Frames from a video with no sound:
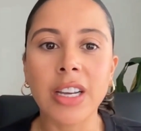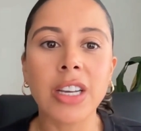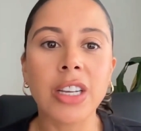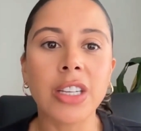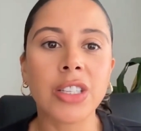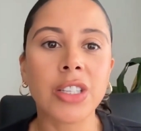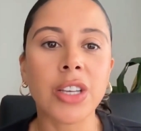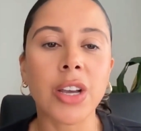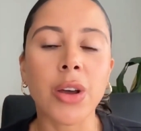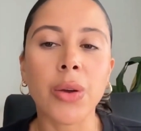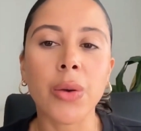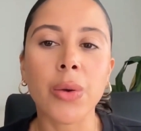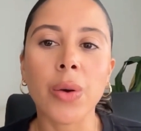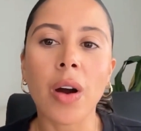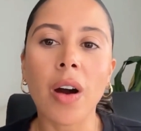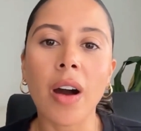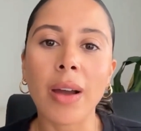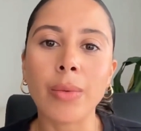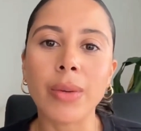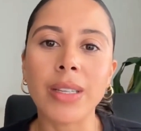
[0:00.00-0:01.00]
So
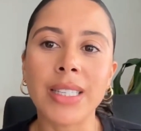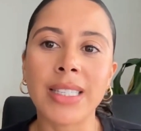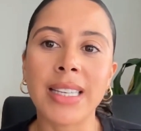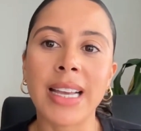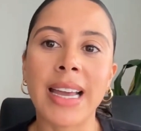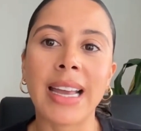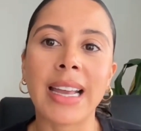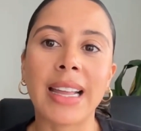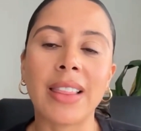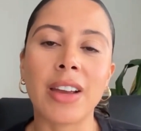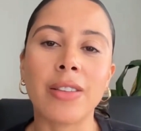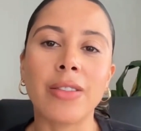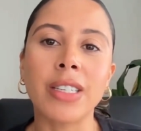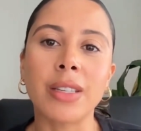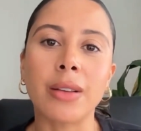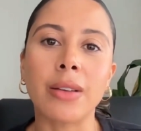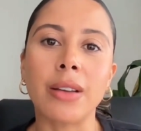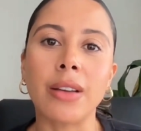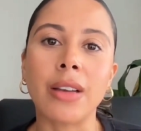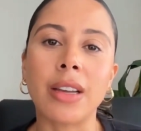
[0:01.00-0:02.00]
I would say there is
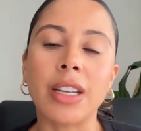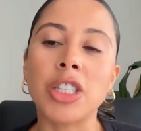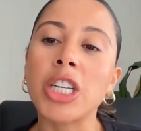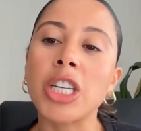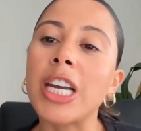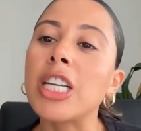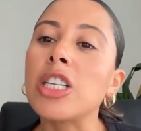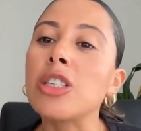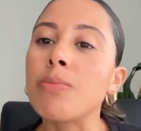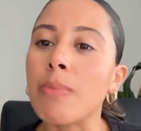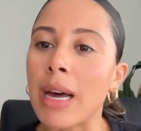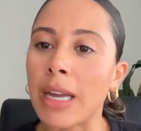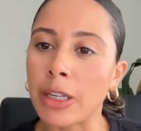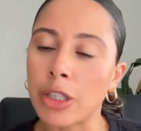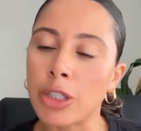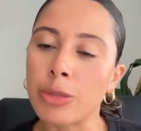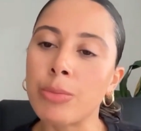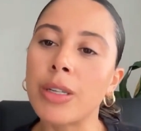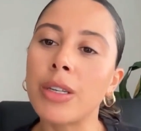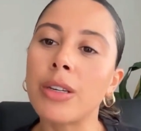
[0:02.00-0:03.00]
a change
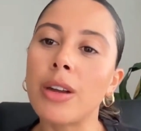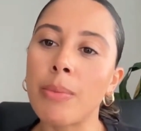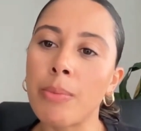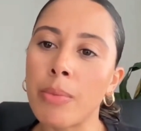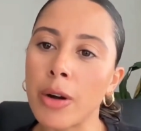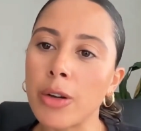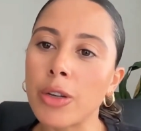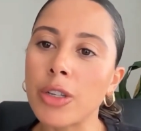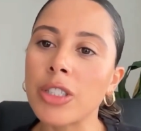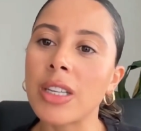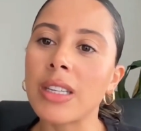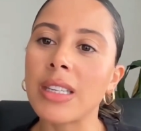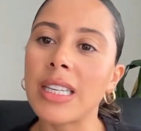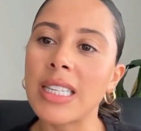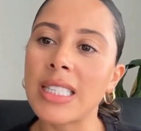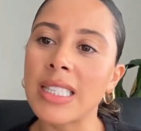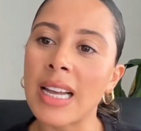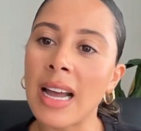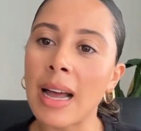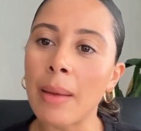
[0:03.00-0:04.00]
management approach that needs
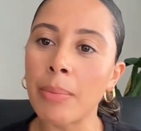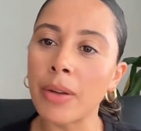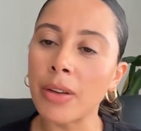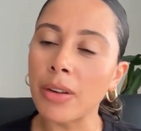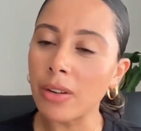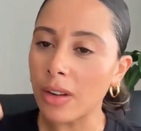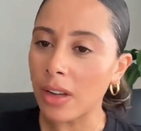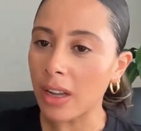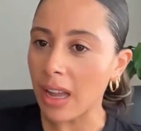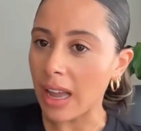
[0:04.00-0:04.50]
to happen,